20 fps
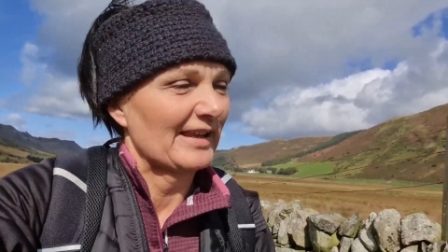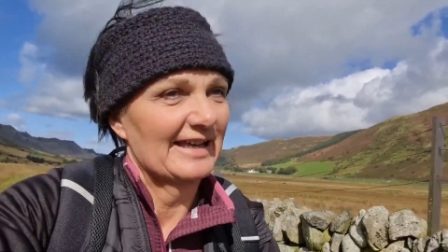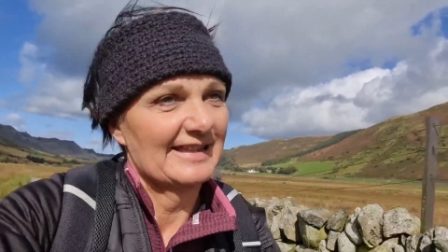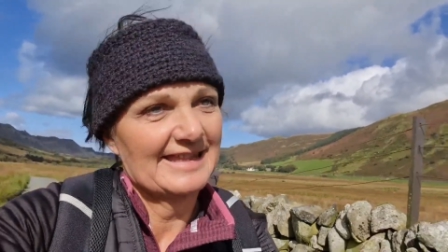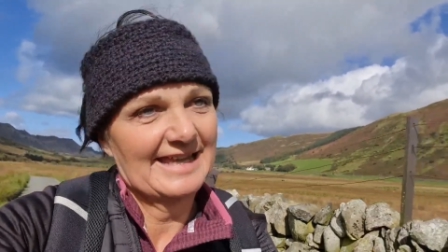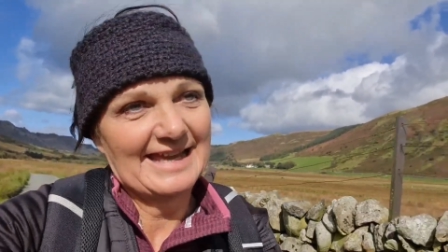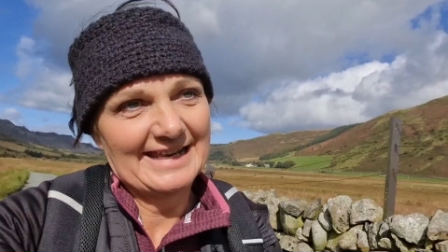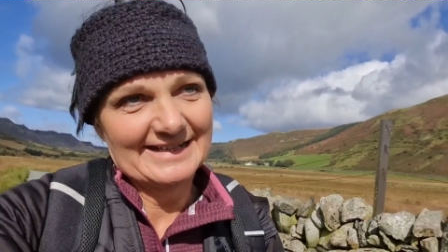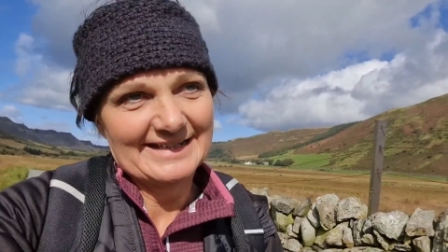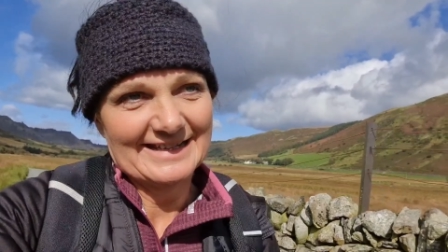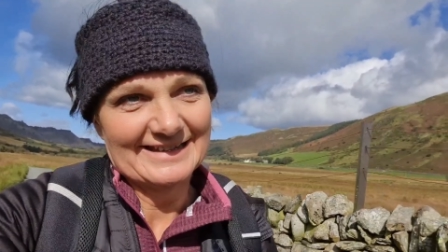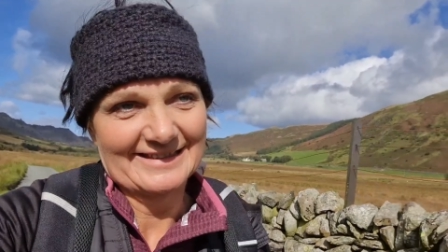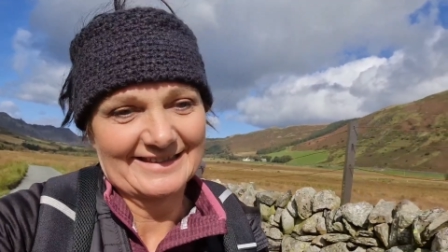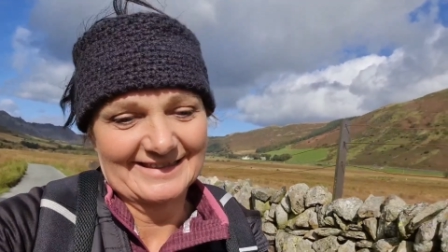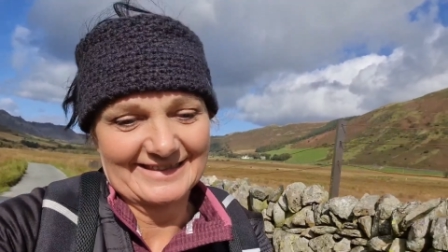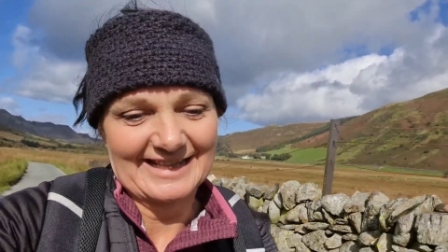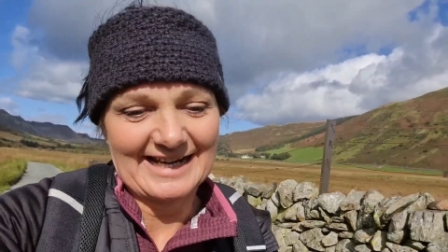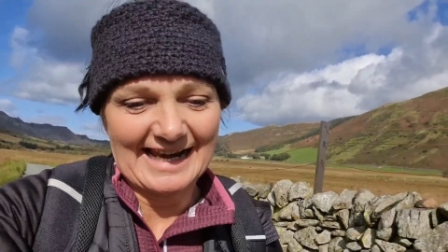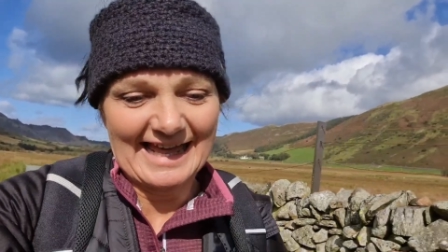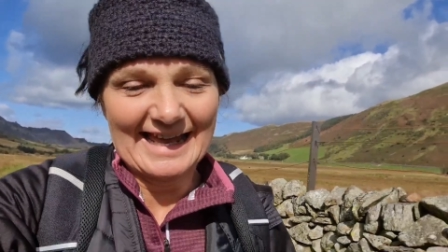and then
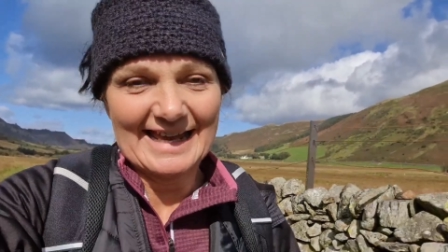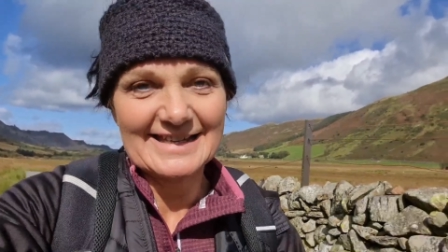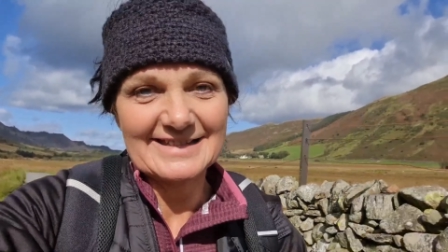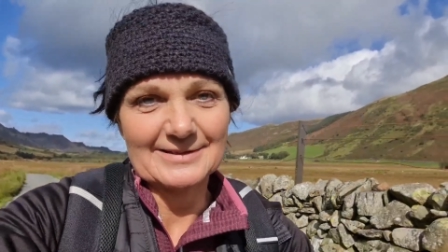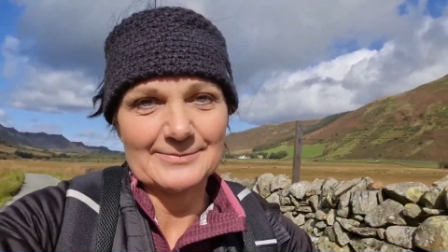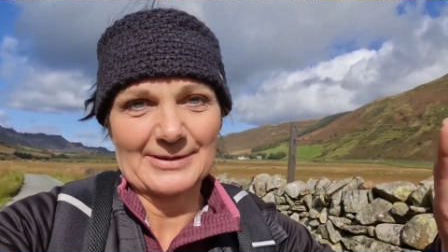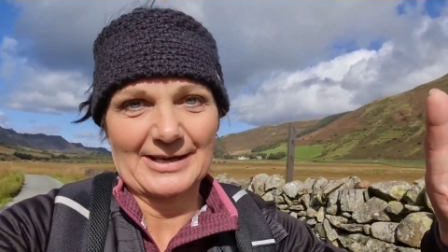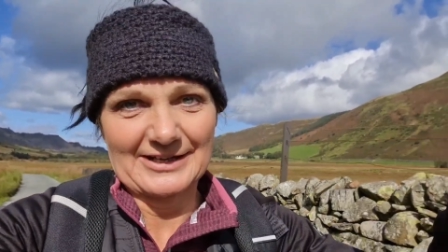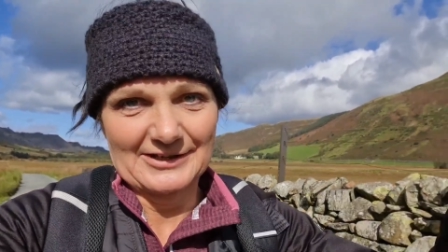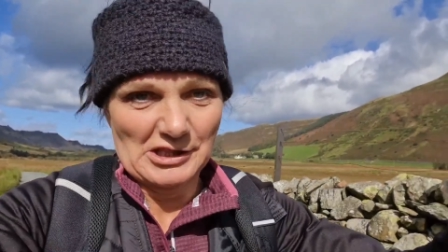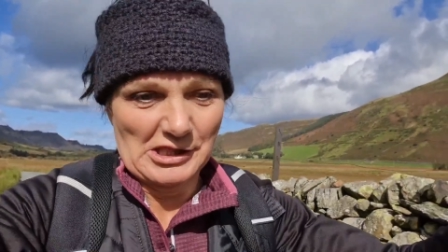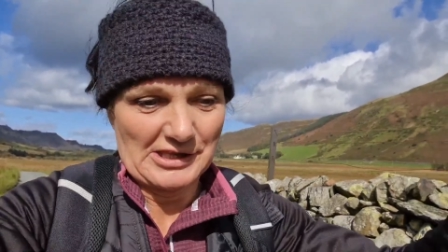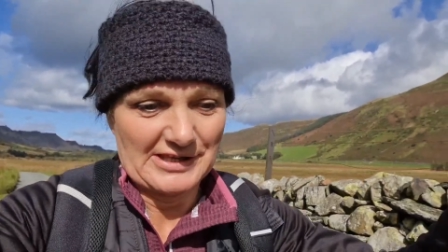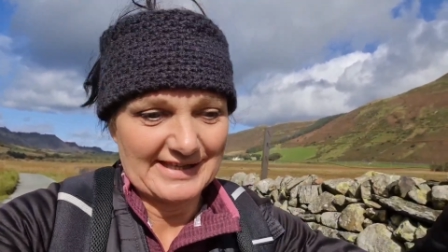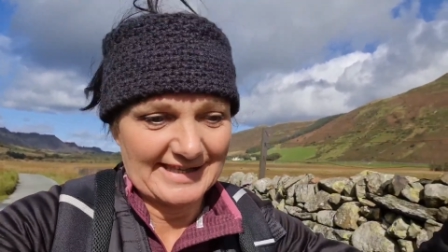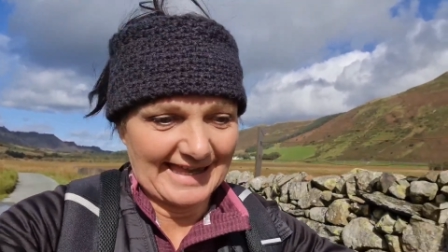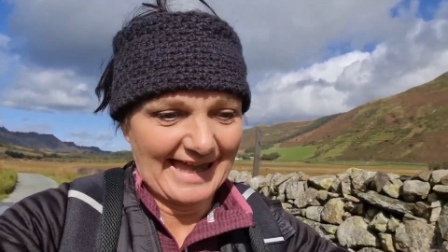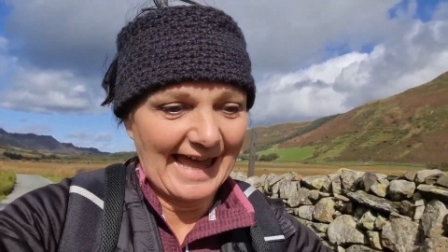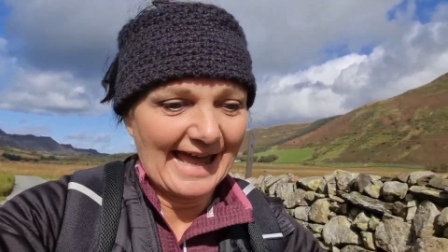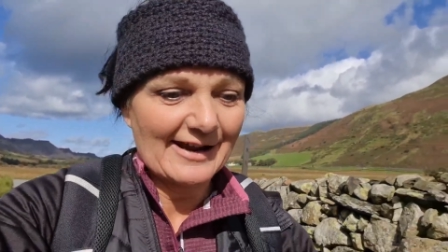the lady managed
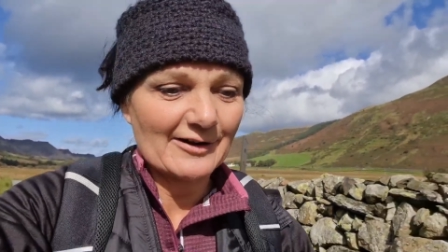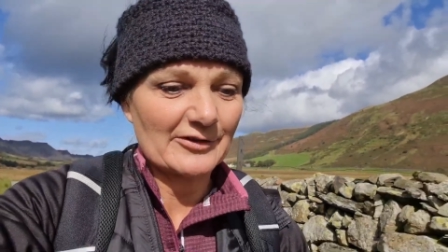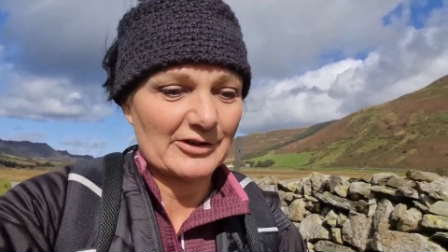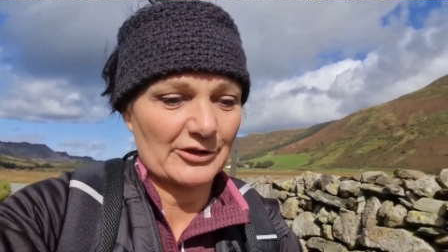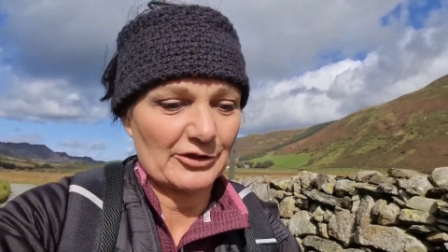to get her